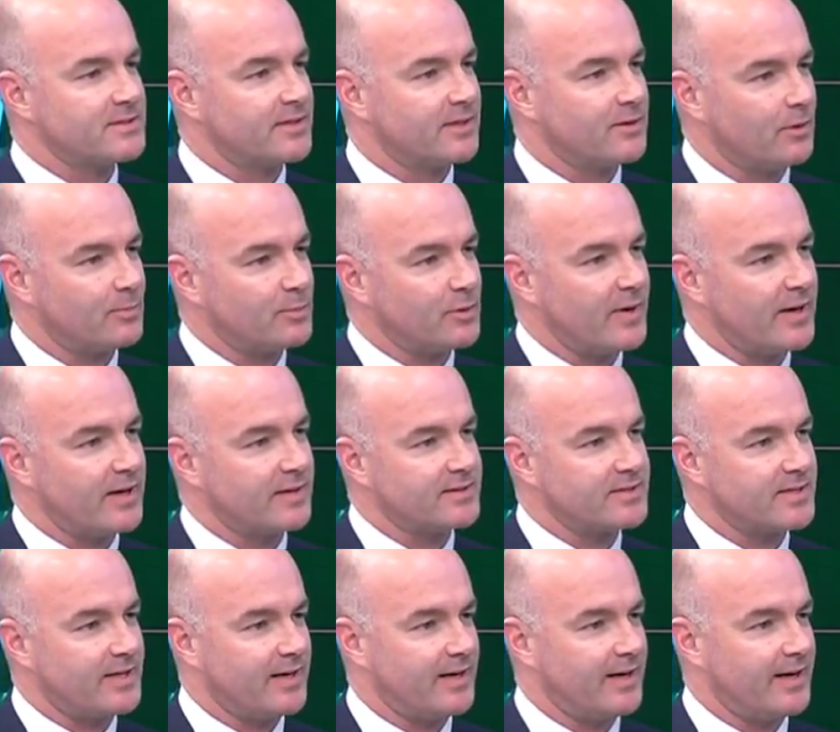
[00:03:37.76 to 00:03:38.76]
that operate
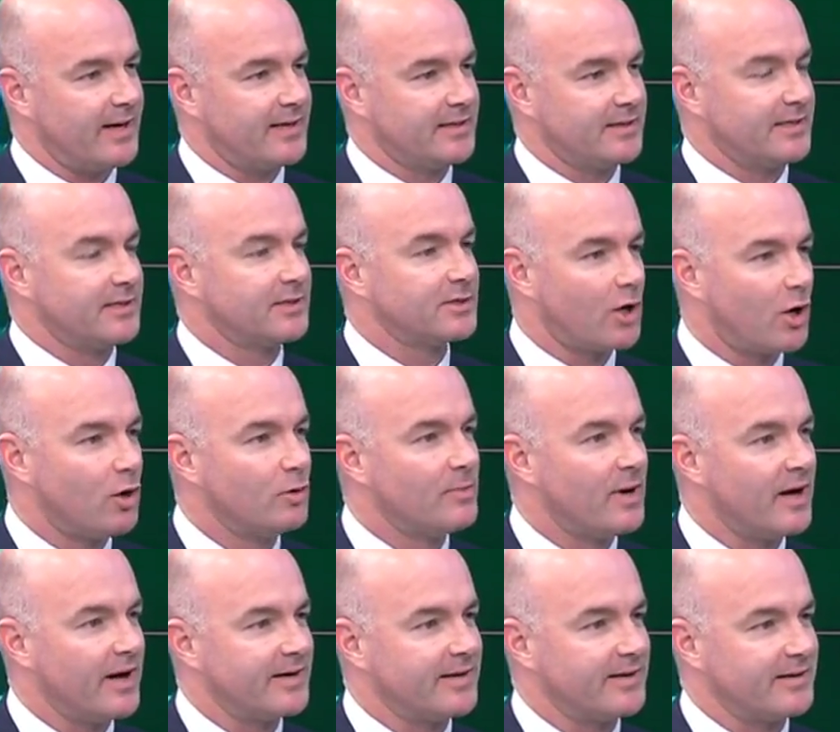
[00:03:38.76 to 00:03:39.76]
uh, in, in, coal
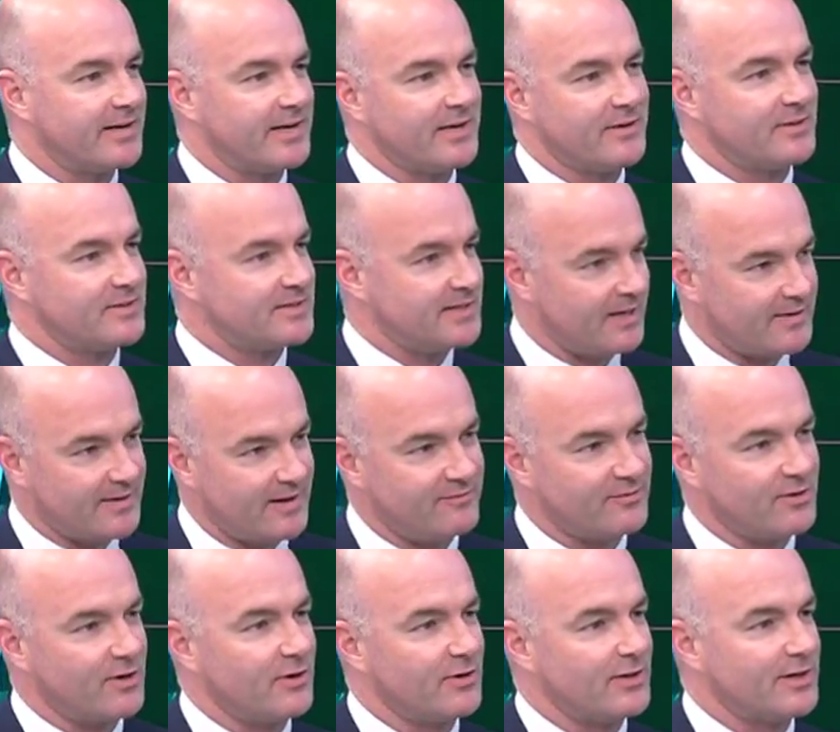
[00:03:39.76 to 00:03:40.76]
mining here in South
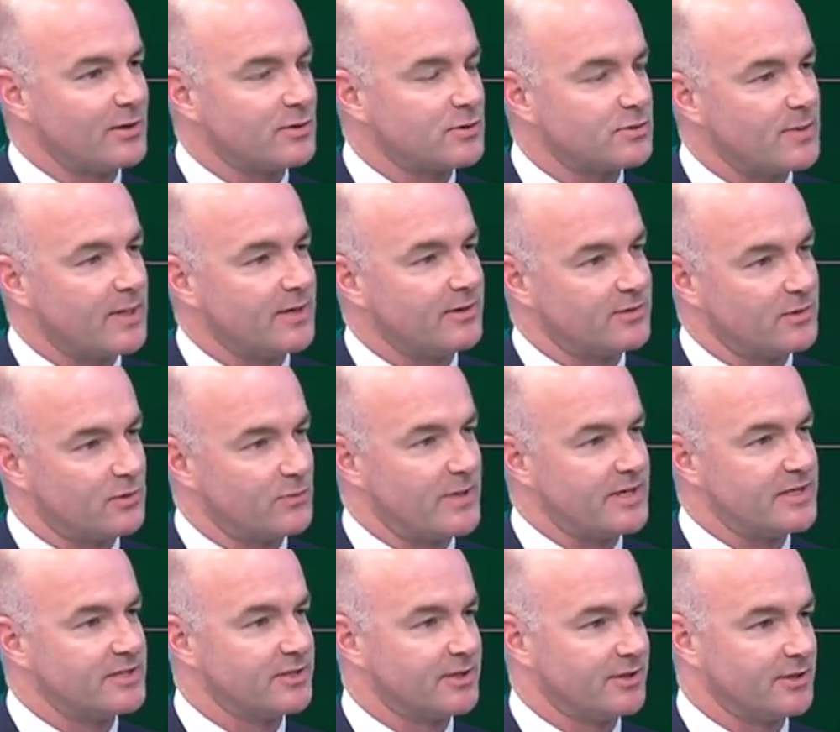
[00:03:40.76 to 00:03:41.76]
Africa and elsewhere in the
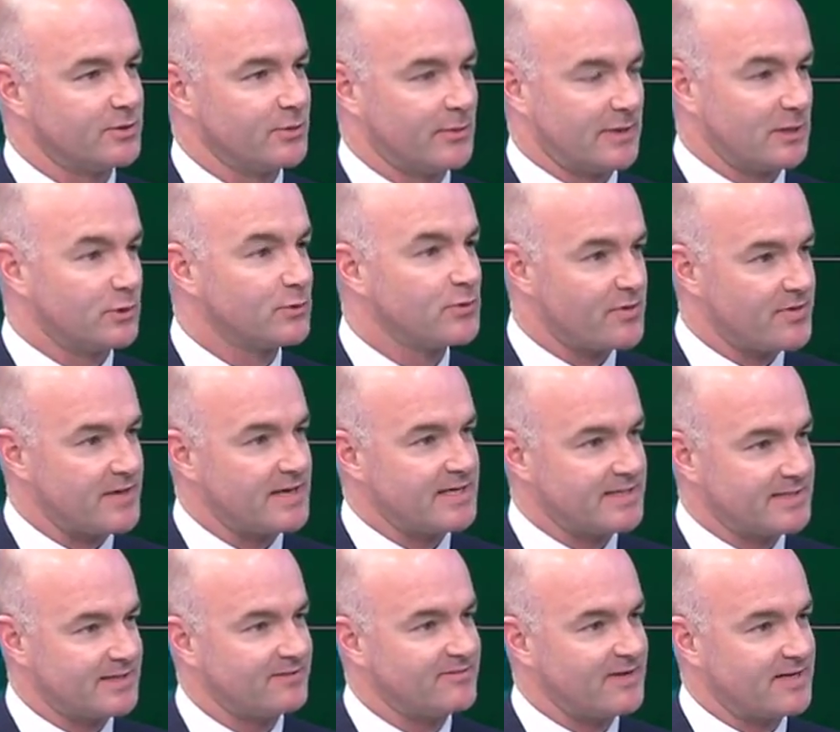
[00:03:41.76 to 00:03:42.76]
region are doing good
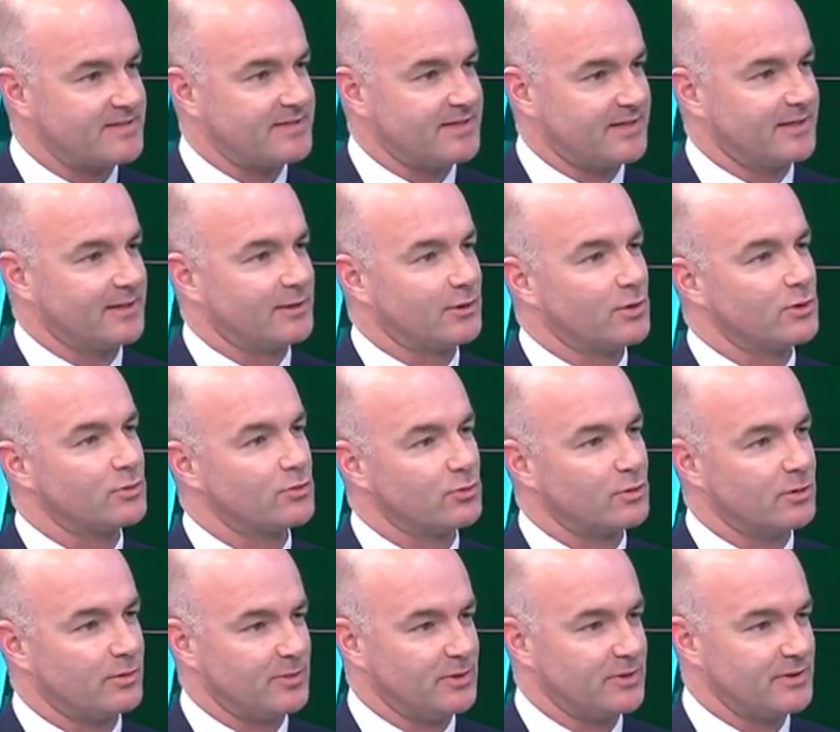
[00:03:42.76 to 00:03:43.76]
things, investing in local
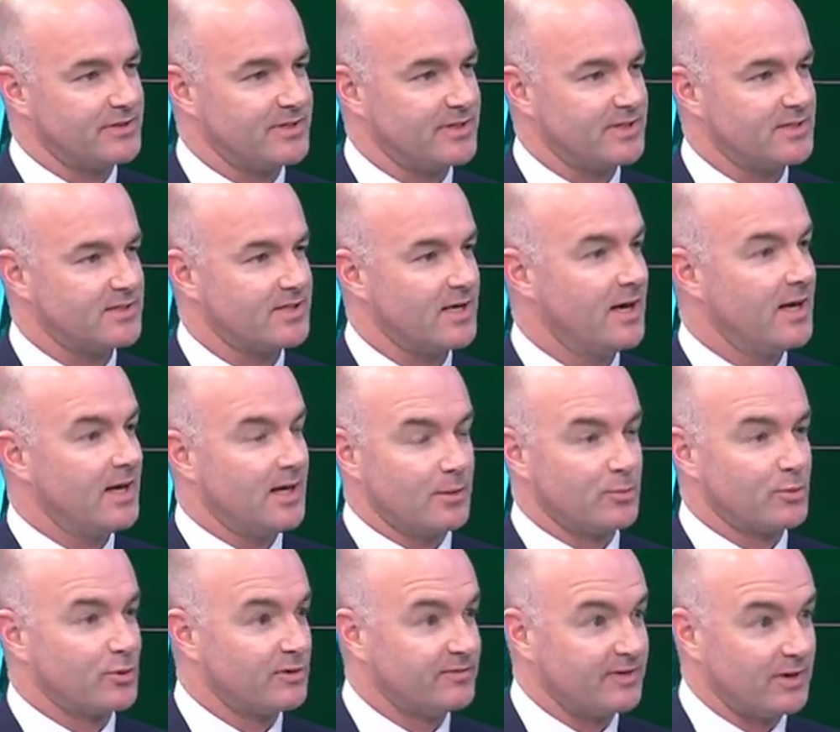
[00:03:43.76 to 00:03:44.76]
communities,
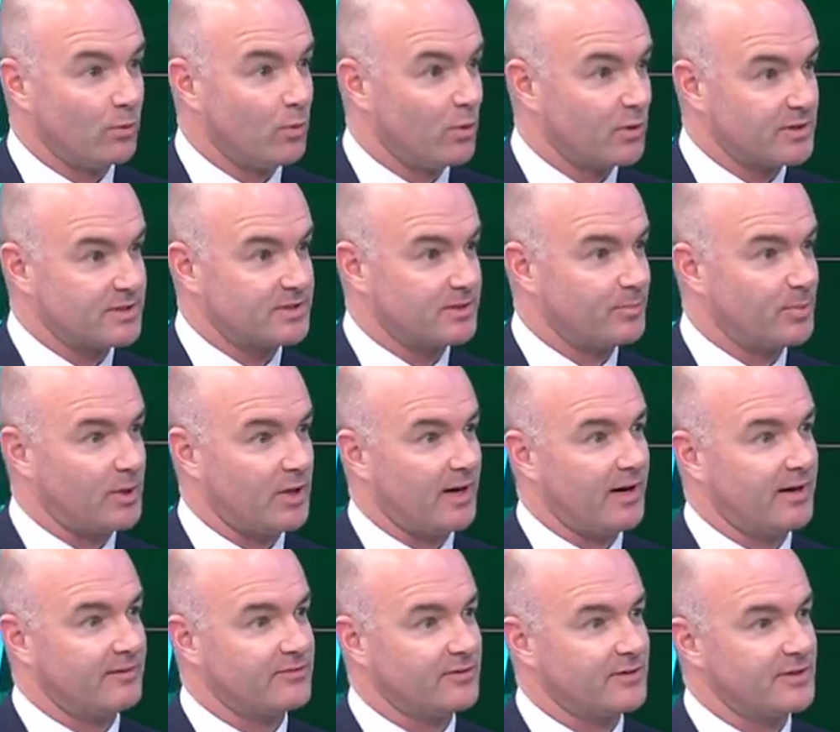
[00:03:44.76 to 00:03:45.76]
improving water supply,
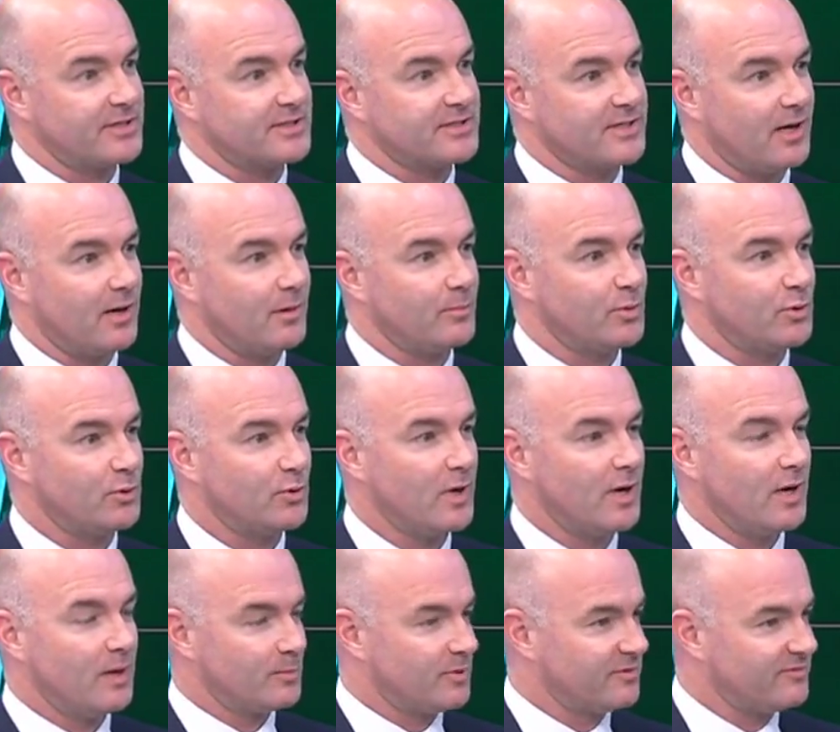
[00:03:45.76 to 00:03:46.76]
for example,
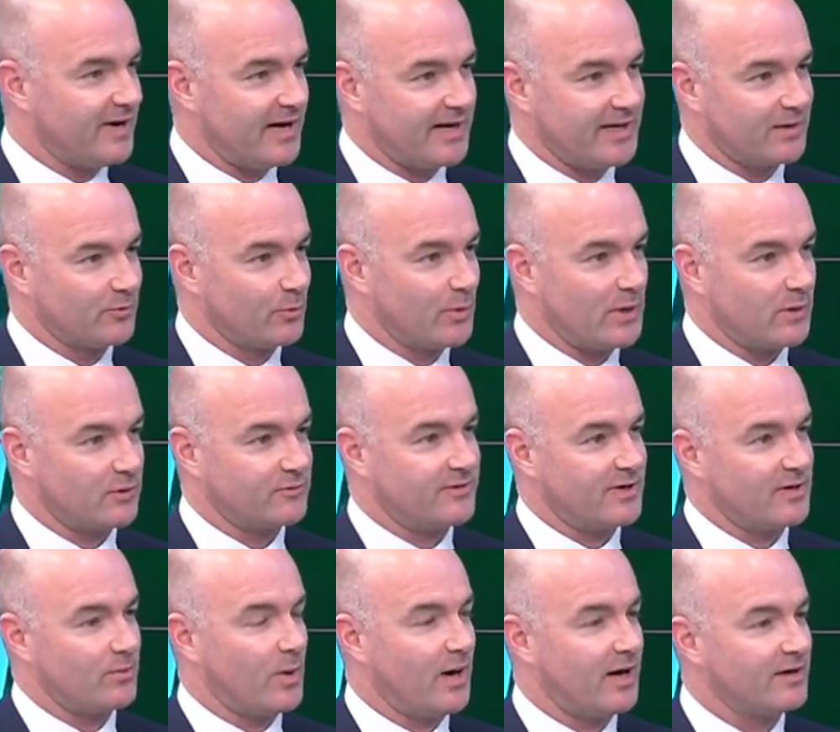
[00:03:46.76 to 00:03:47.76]
right. providing
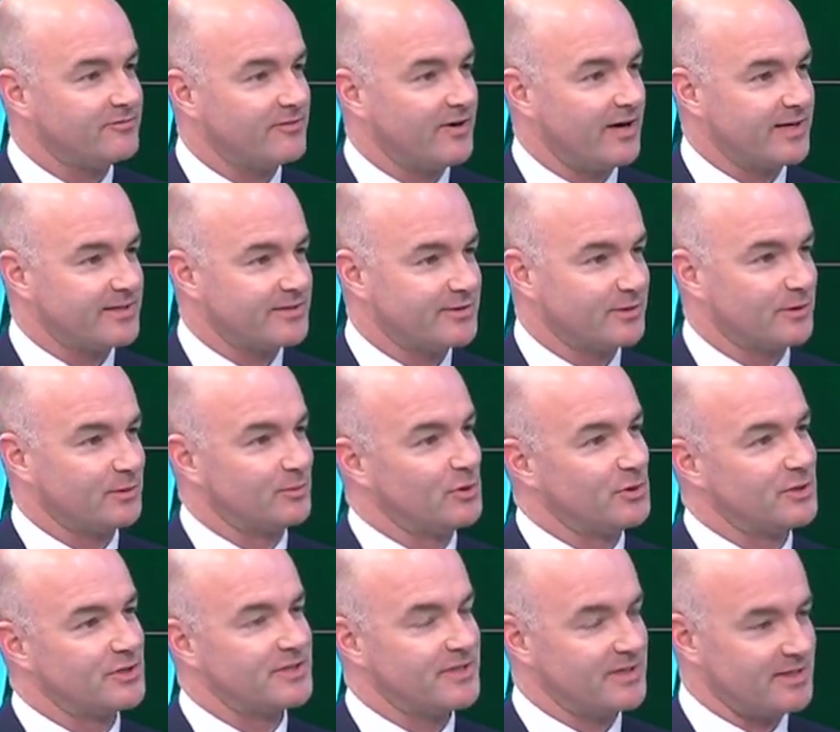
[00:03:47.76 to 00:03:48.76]
free Wi-Fi to
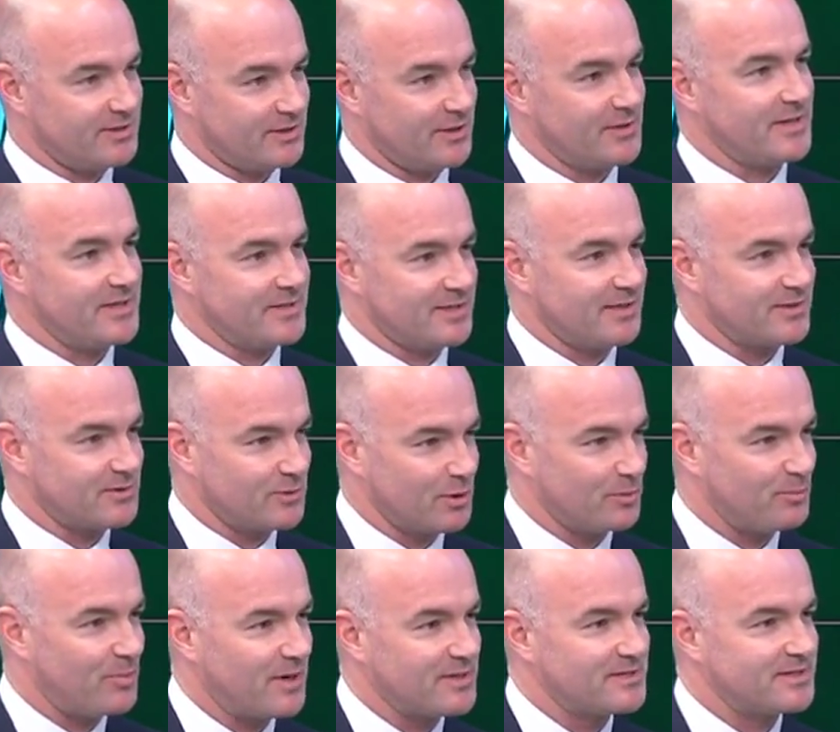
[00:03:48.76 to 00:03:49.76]
communities. So these are sort of
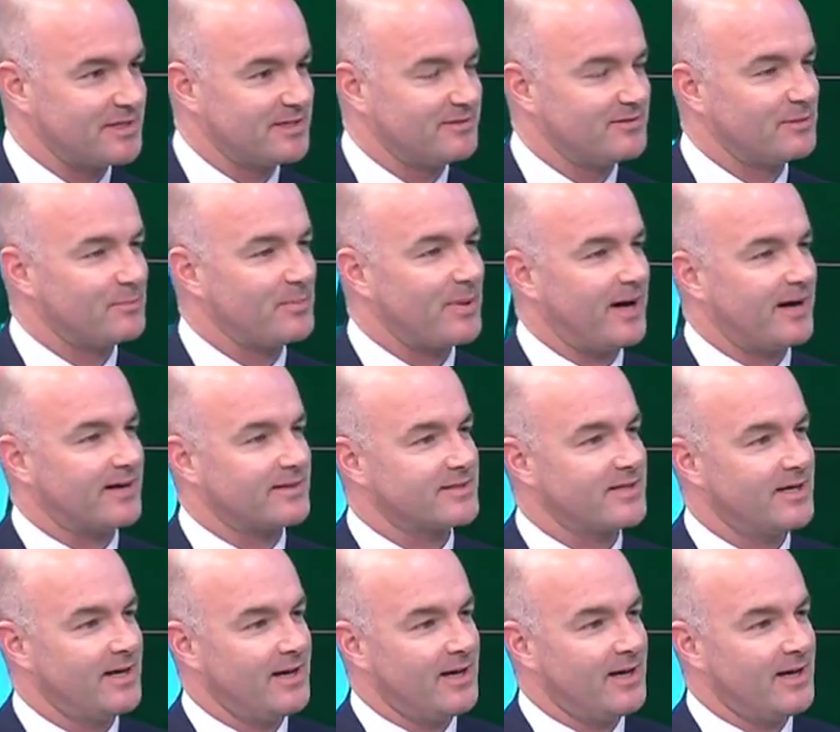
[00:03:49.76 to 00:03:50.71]
positive impacts uh,